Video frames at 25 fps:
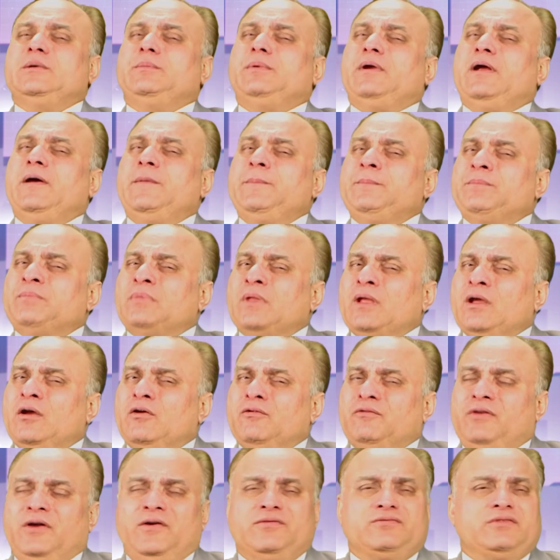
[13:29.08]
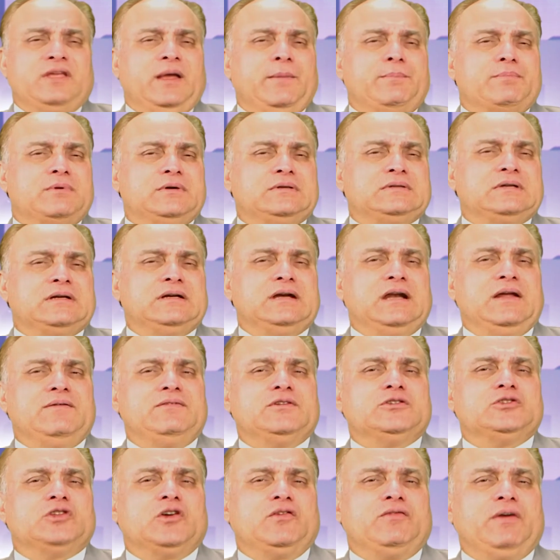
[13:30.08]
Libra, 5th April to
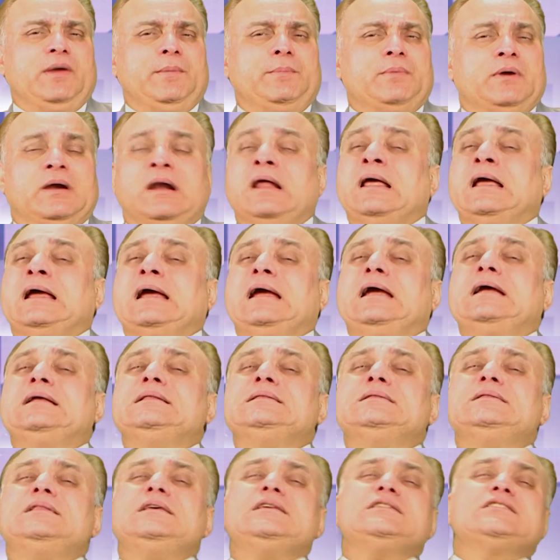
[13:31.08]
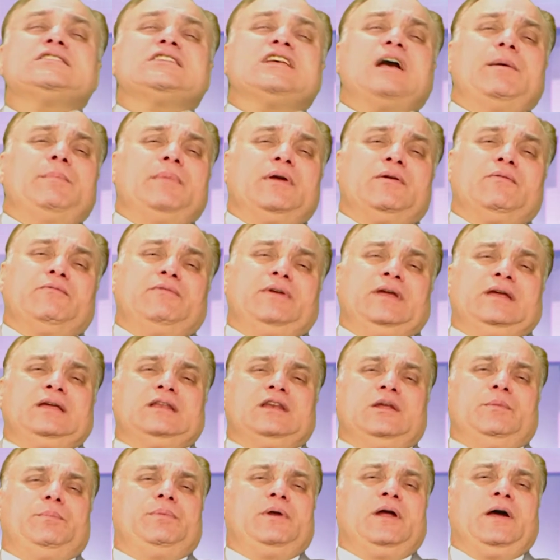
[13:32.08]
11th of April. In this coming week,
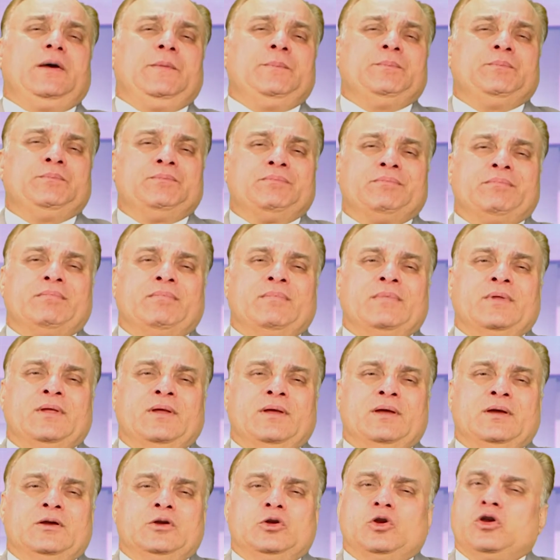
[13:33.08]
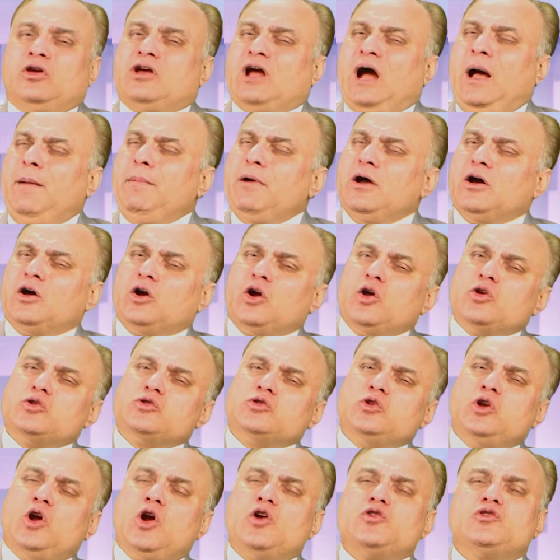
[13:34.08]
Libra, you'll come
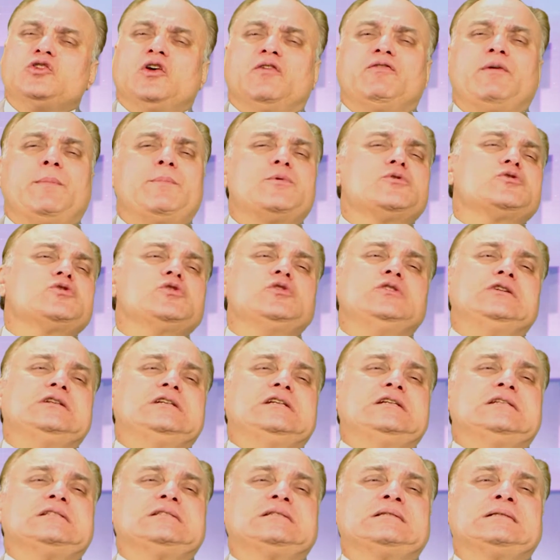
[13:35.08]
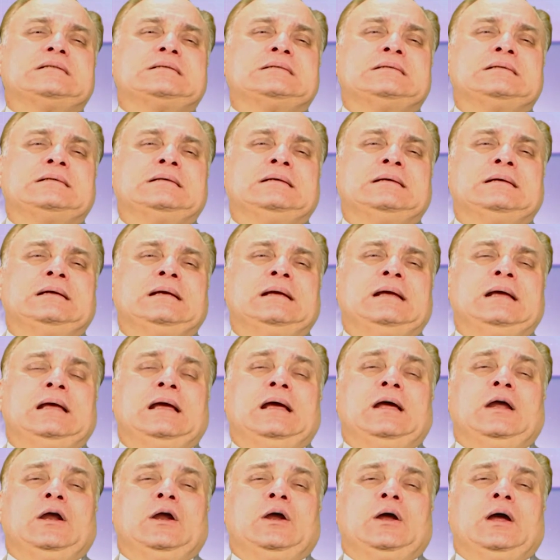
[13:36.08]
across lots of opportunities.
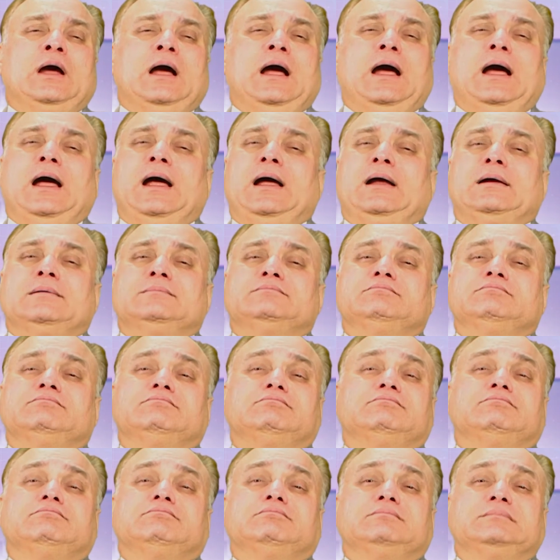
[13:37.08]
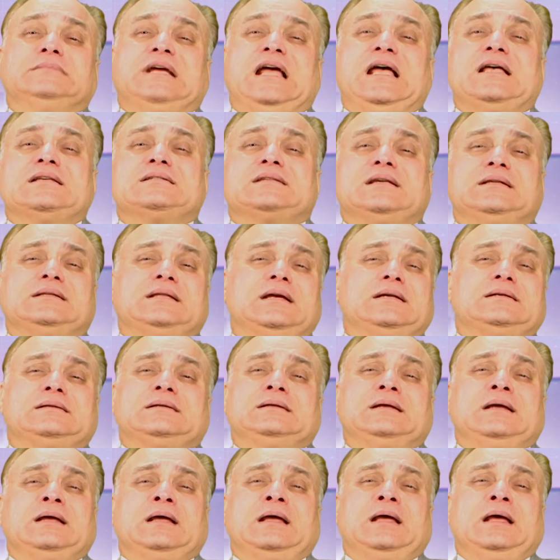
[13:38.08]
May I say
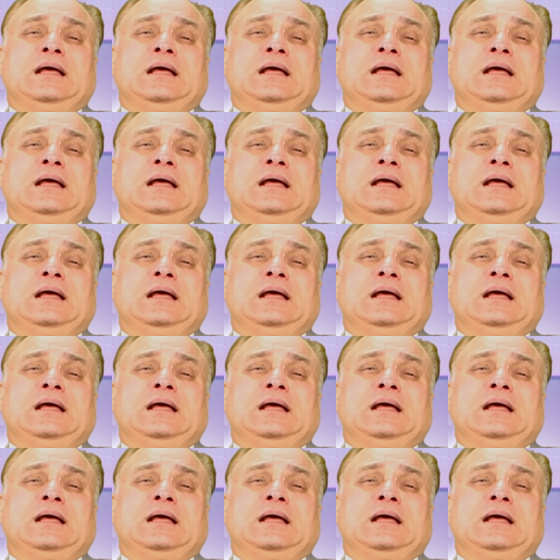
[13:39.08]
that